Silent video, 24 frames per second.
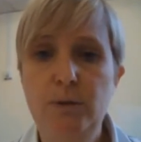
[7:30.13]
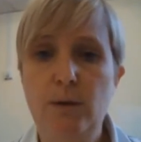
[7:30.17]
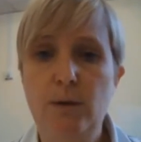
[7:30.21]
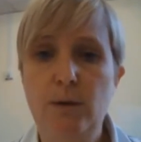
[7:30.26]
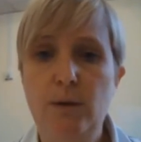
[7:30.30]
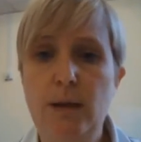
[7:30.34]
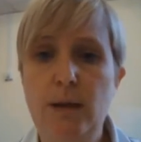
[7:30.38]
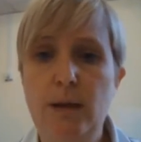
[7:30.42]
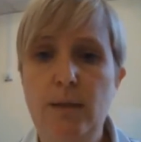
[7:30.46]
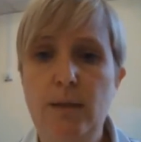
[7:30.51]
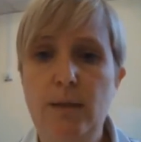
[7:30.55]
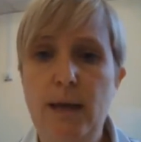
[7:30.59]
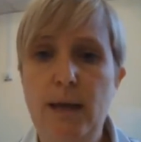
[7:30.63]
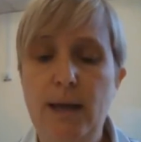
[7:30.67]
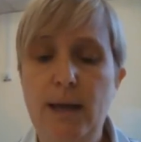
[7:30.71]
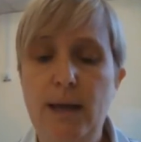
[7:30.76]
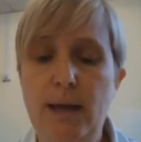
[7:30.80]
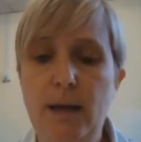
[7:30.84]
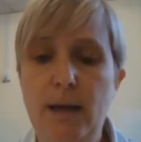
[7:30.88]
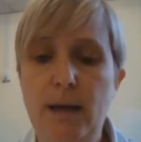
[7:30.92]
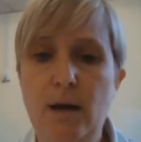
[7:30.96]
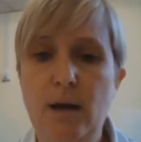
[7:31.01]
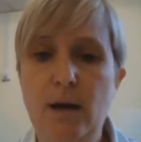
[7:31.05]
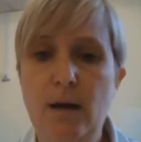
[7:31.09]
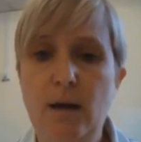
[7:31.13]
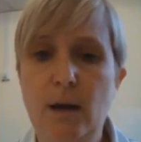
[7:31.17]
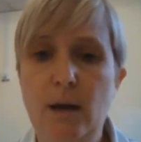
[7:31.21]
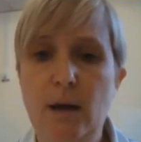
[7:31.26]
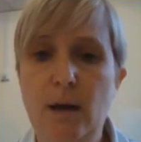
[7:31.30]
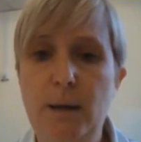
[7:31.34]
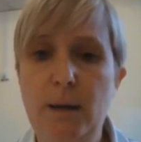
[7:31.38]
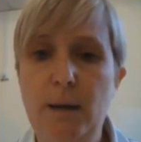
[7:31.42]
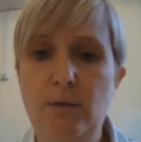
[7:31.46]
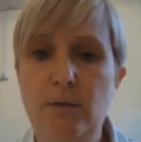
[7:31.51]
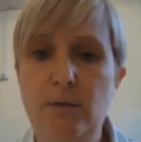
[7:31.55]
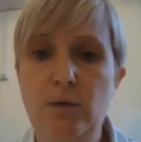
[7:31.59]
so that they can
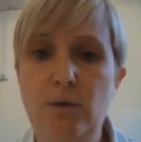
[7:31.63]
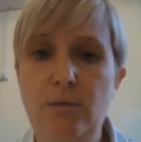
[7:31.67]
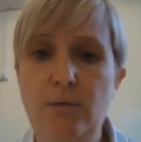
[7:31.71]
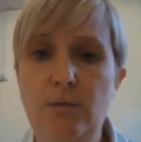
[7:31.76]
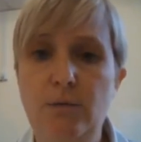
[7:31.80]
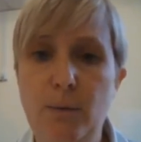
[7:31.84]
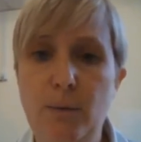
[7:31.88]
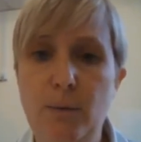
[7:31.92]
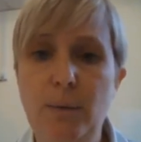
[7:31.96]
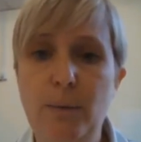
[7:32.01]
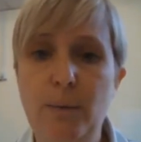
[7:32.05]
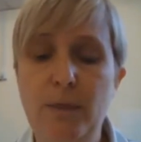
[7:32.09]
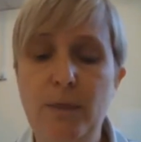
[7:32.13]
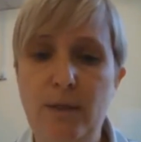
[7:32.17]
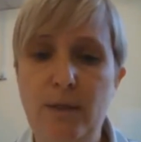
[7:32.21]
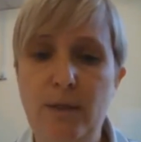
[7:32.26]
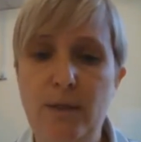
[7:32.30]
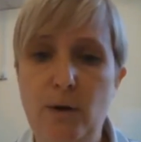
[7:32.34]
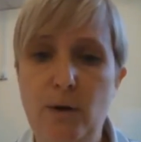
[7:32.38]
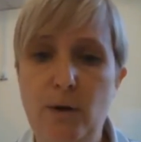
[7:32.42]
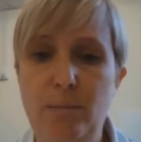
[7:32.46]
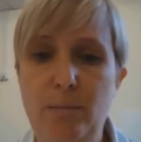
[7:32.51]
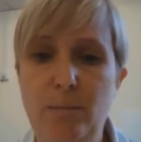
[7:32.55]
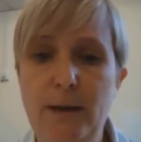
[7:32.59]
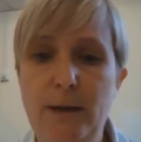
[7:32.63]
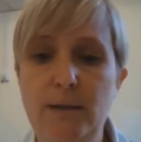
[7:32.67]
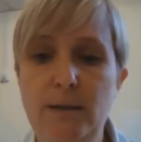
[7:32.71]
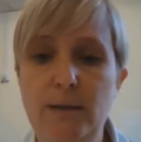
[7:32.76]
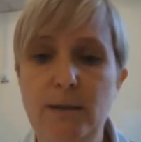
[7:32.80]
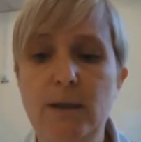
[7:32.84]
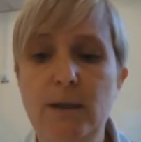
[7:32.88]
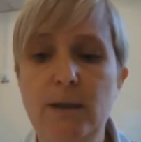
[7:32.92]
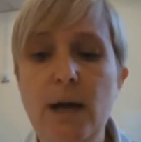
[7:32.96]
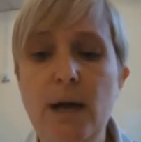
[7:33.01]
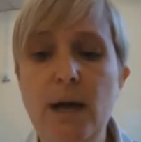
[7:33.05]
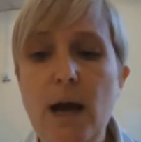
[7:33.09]
come in through the front with the
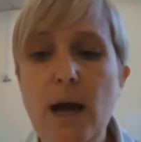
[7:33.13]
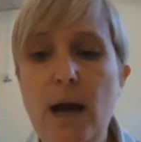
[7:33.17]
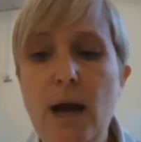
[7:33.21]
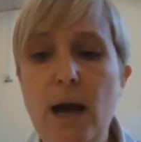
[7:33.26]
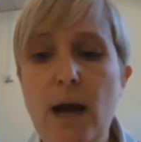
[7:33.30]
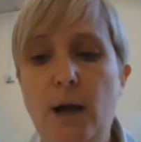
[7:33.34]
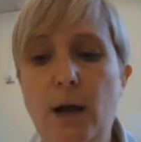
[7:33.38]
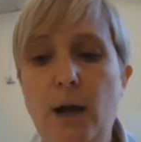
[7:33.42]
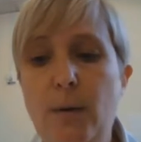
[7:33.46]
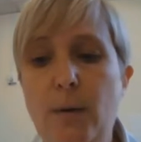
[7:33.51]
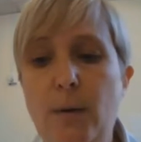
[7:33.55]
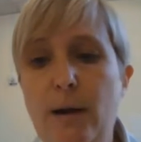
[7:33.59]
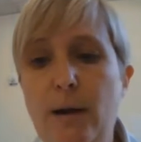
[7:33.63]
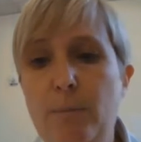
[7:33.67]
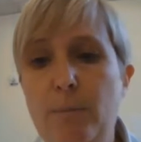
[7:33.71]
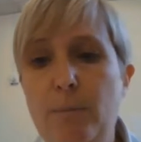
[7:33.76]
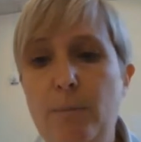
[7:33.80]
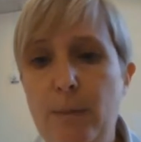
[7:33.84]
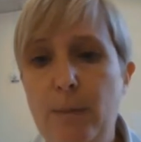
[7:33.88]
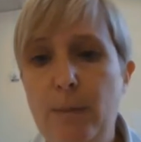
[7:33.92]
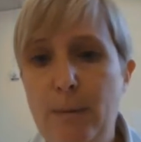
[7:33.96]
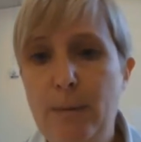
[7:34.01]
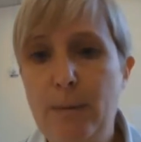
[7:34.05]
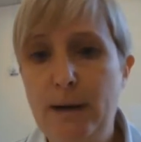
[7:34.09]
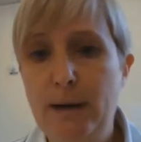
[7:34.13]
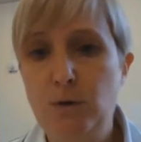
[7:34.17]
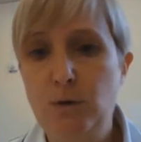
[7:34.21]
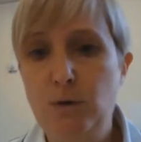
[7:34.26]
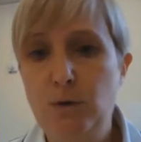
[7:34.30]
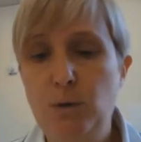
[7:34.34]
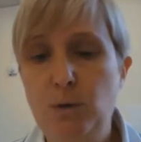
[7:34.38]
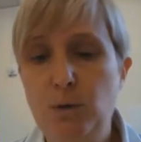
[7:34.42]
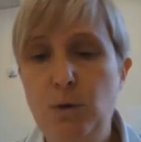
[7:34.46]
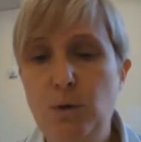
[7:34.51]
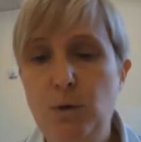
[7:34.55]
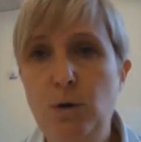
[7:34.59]
therapist and go out the back
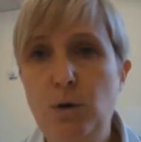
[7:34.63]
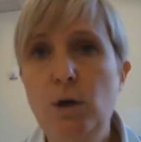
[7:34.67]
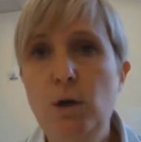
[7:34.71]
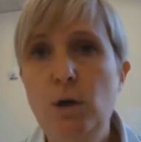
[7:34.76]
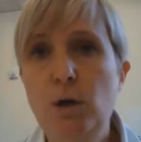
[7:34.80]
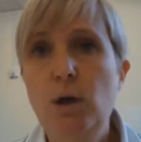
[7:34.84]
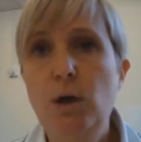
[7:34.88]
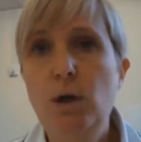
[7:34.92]
door.